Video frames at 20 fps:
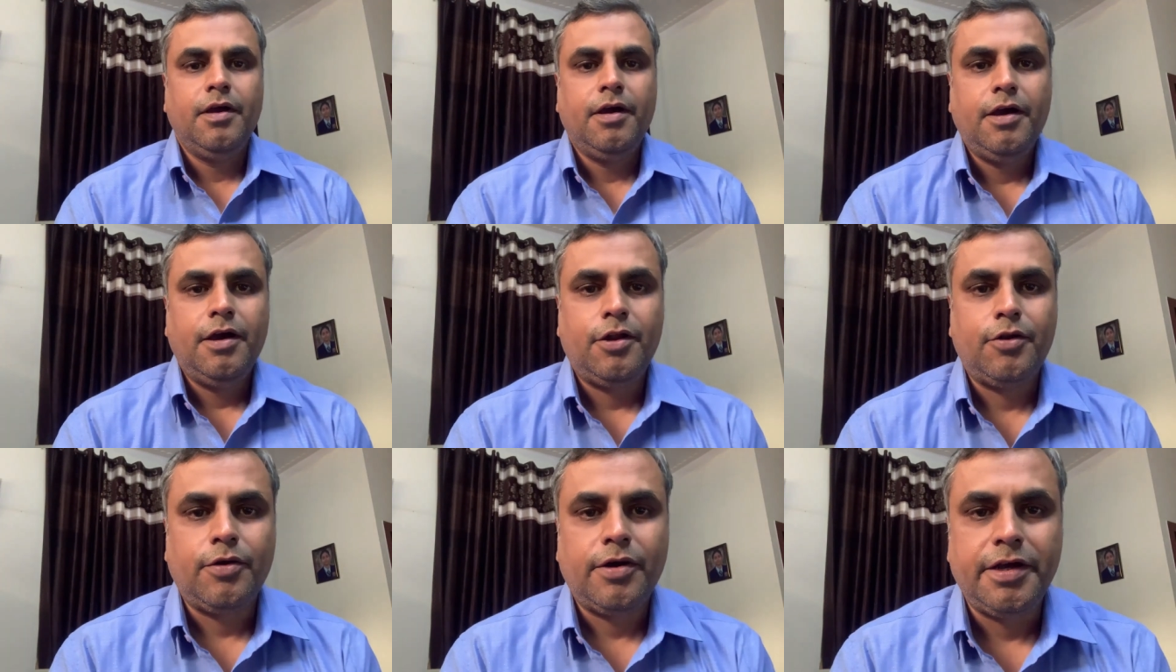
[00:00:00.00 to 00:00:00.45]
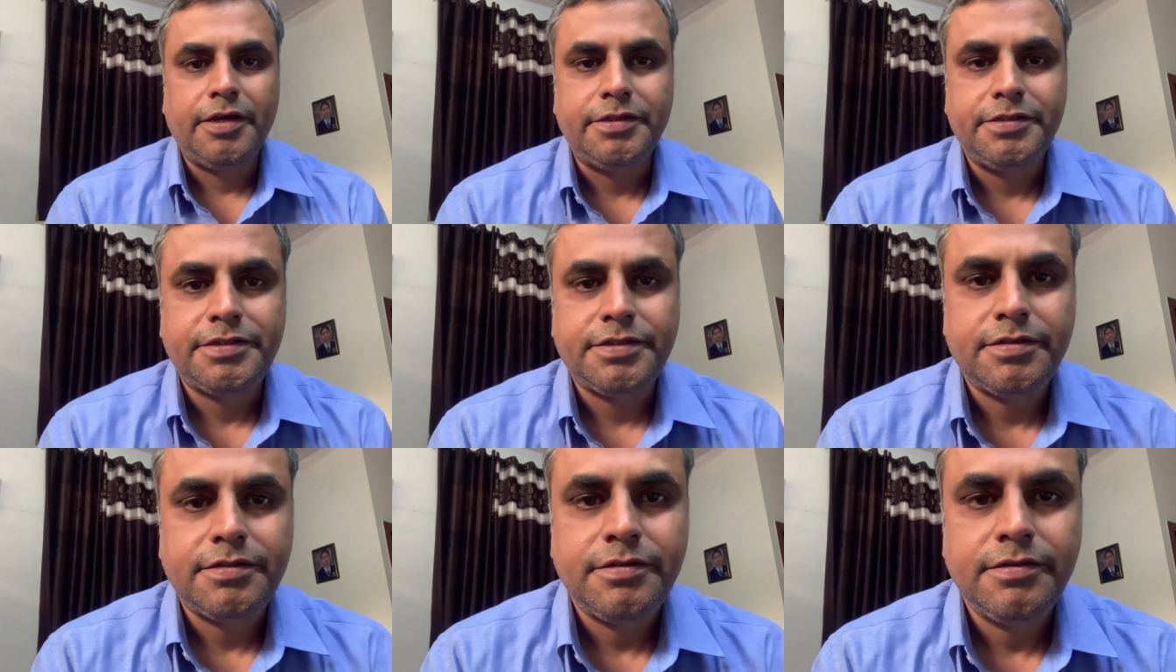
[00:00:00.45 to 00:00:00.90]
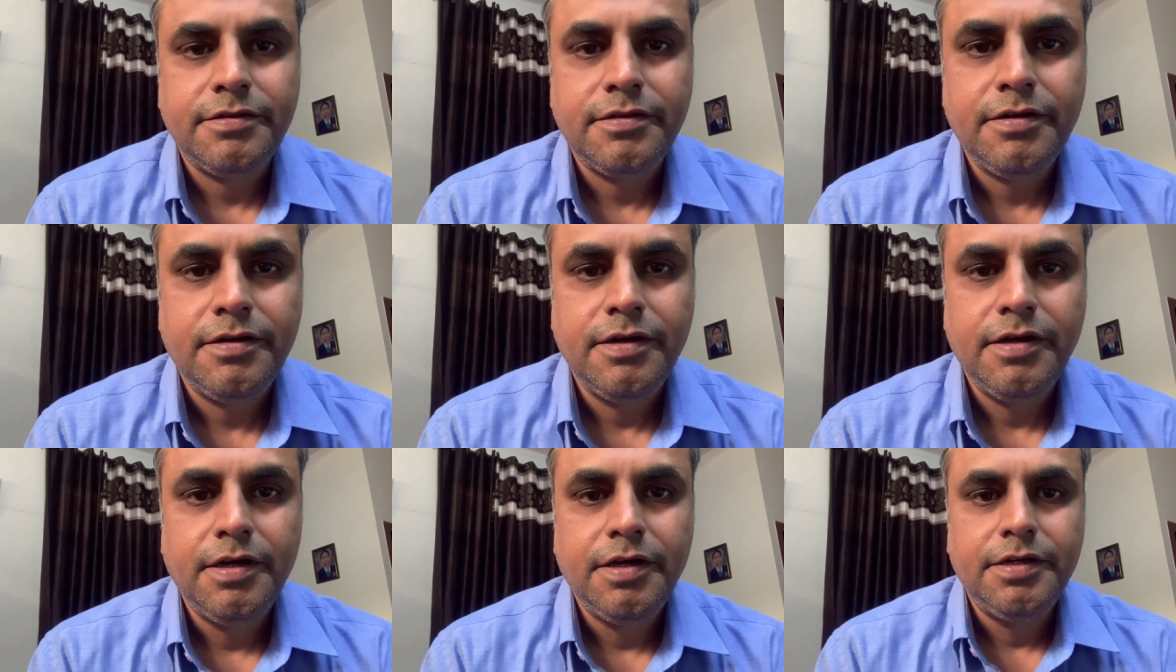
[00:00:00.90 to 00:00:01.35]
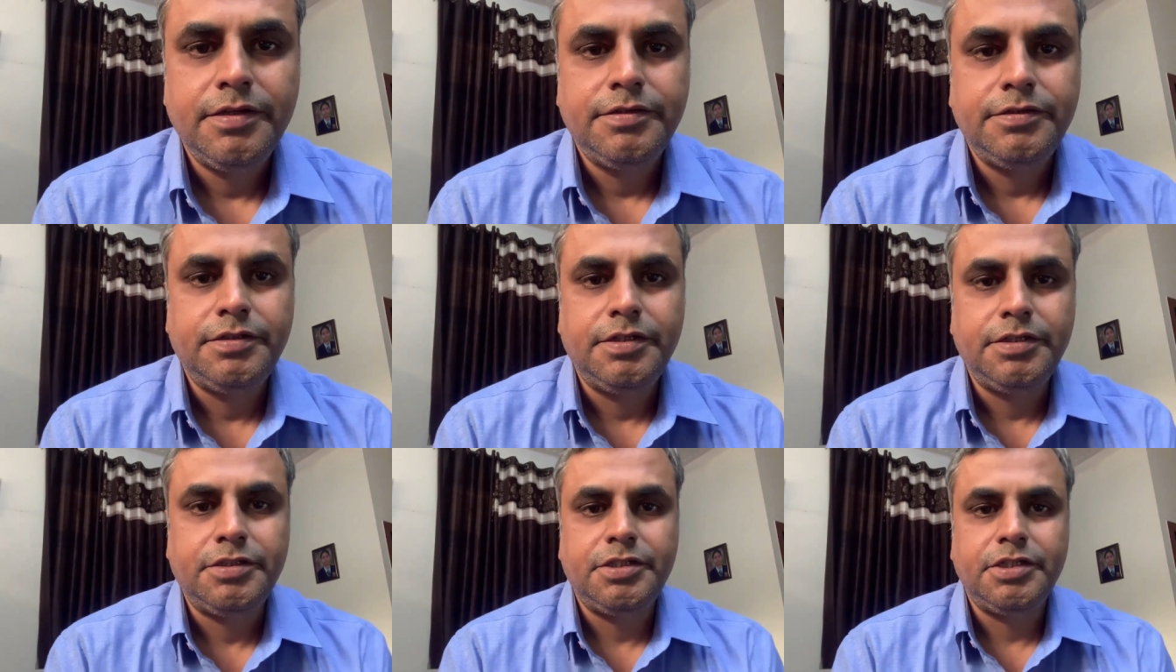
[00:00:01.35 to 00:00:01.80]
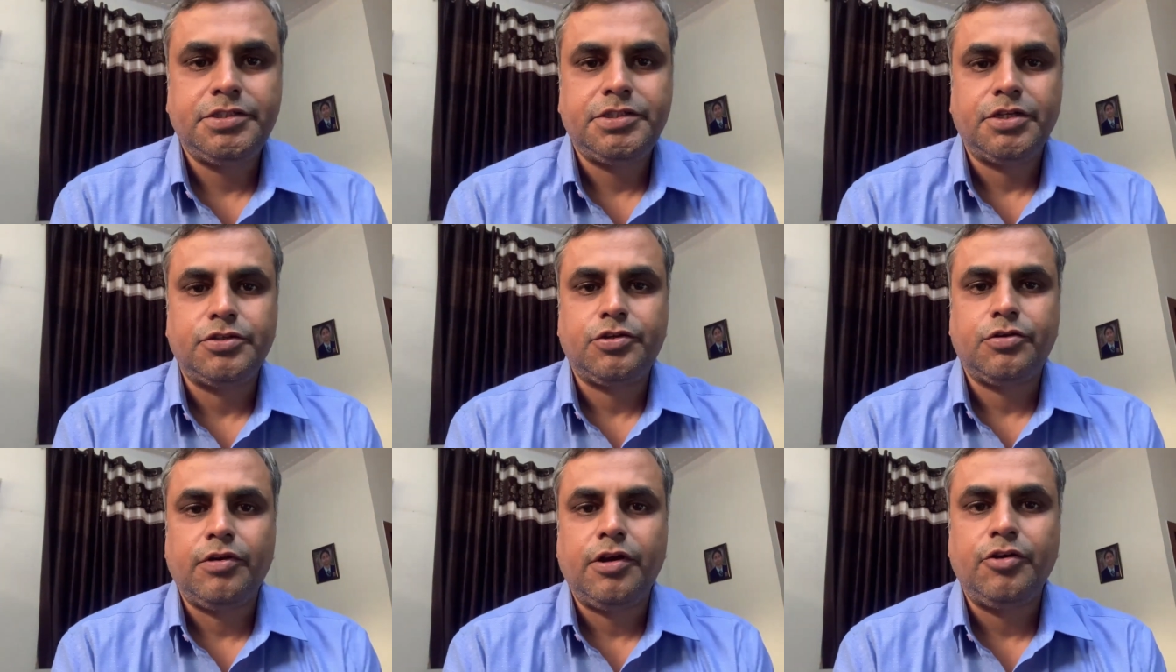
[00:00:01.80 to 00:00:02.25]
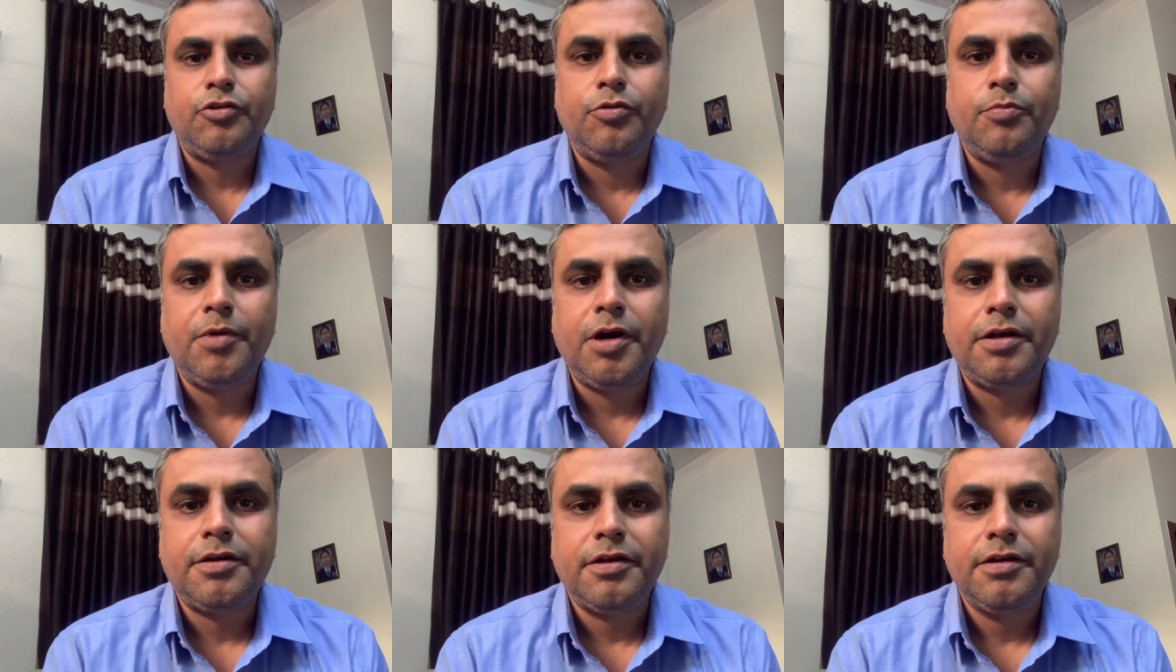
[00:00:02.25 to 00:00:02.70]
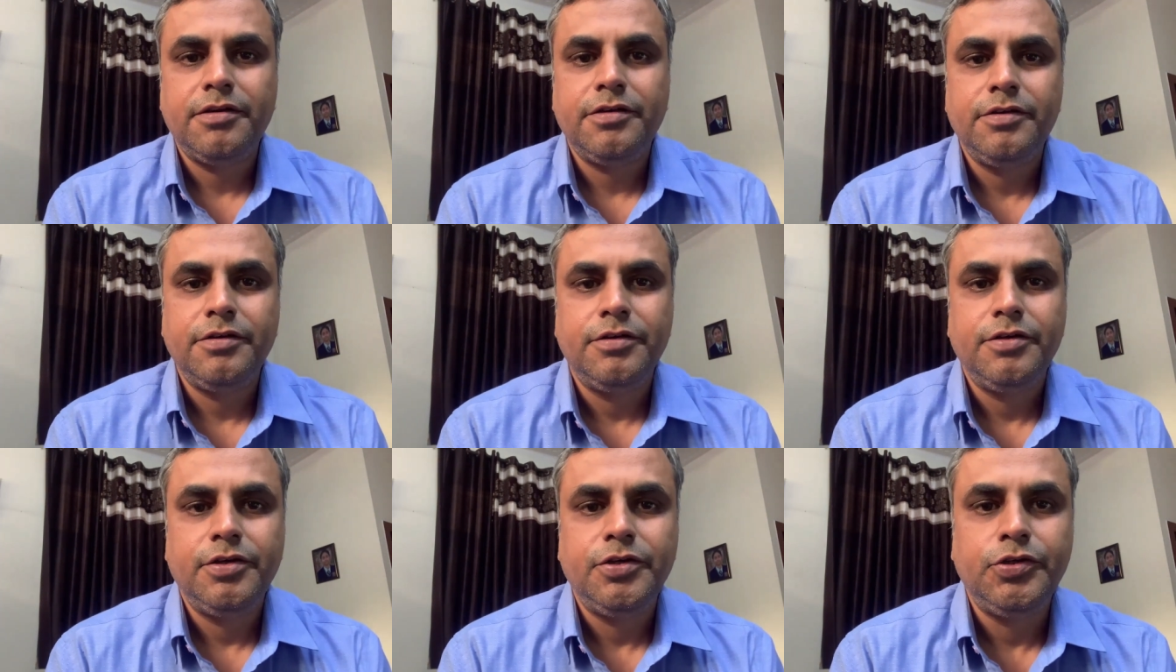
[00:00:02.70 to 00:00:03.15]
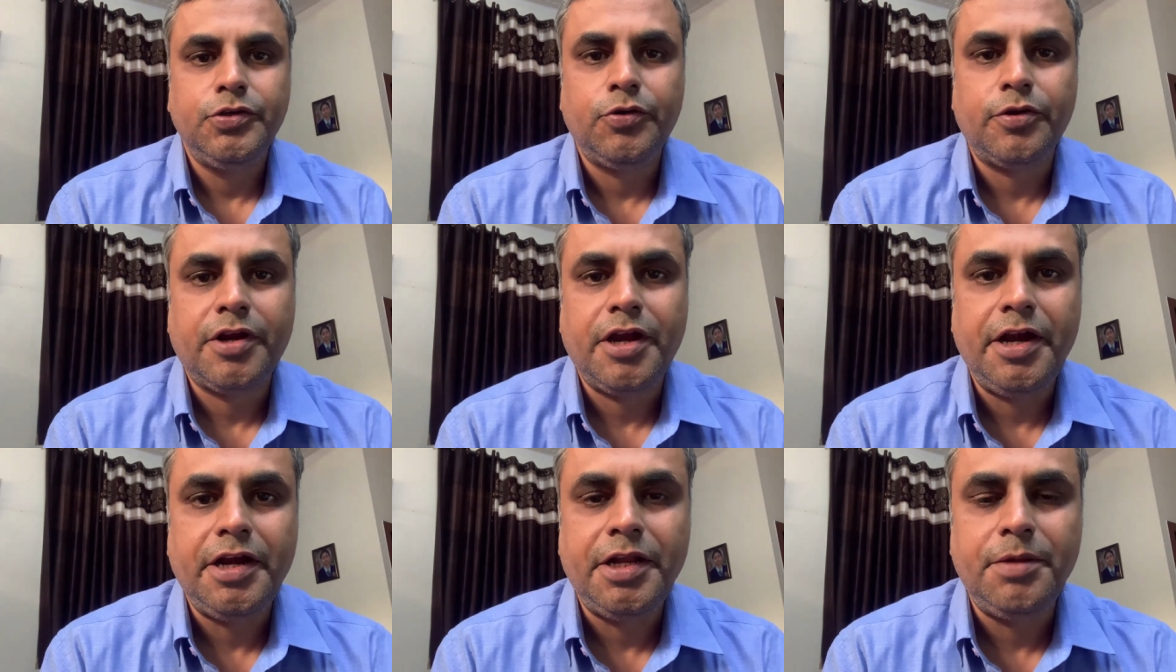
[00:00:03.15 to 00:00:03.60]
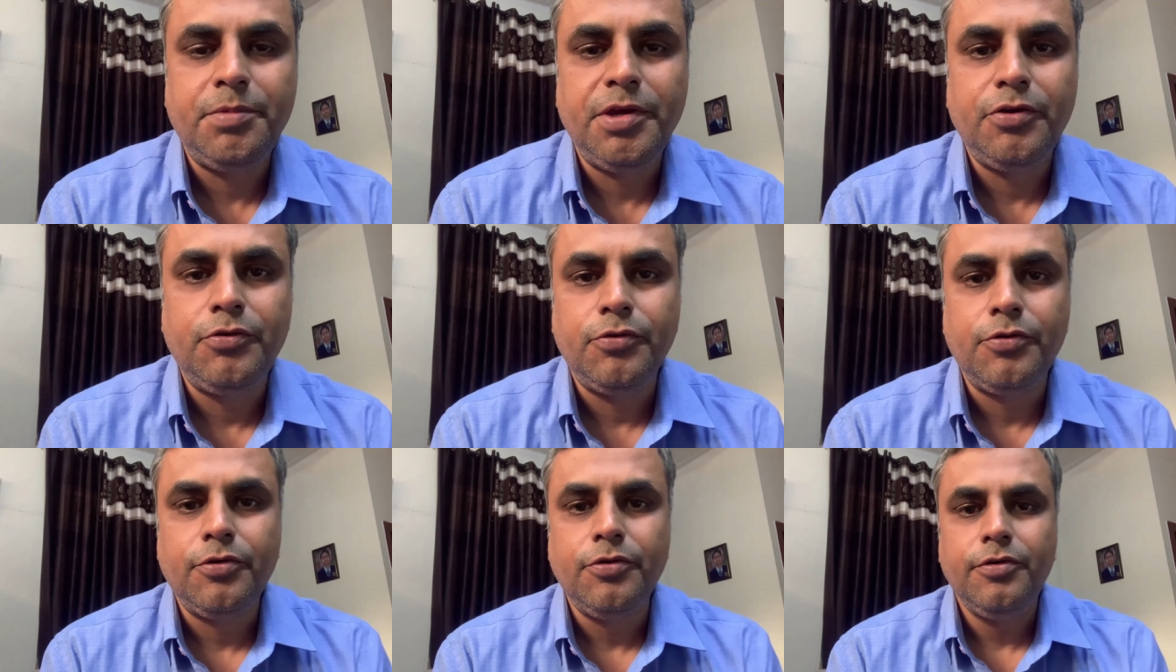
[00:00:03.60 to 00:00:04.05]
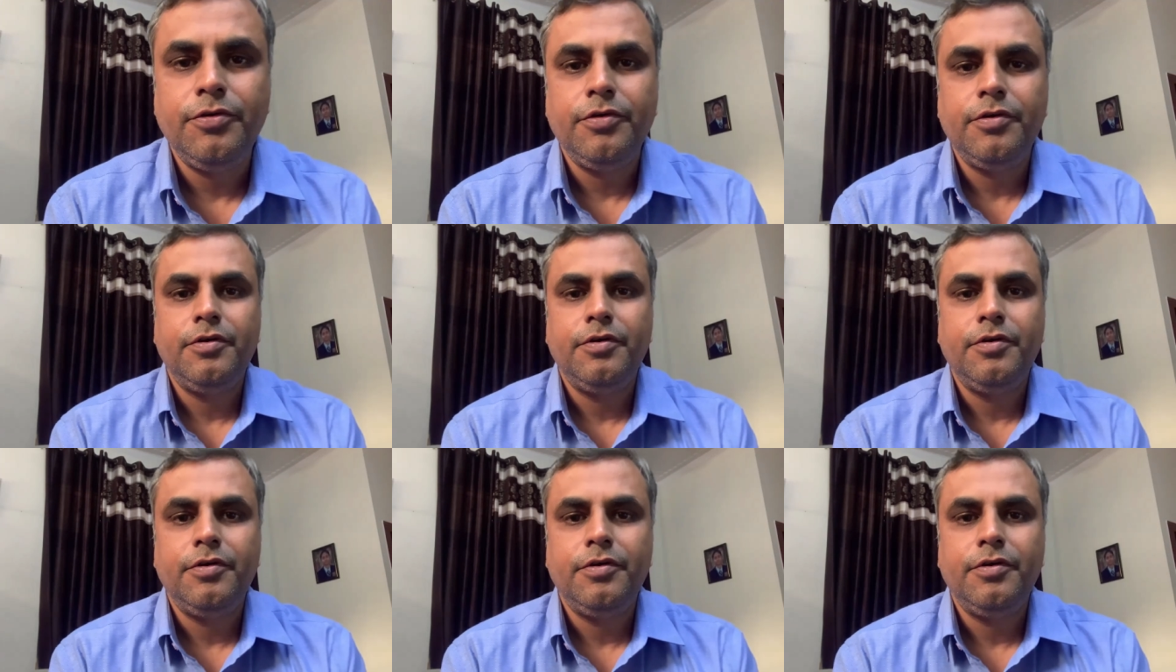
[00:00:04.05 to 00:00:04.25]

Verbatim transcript: Hello guys, this is Shatrughan Kumar, your KDB guru.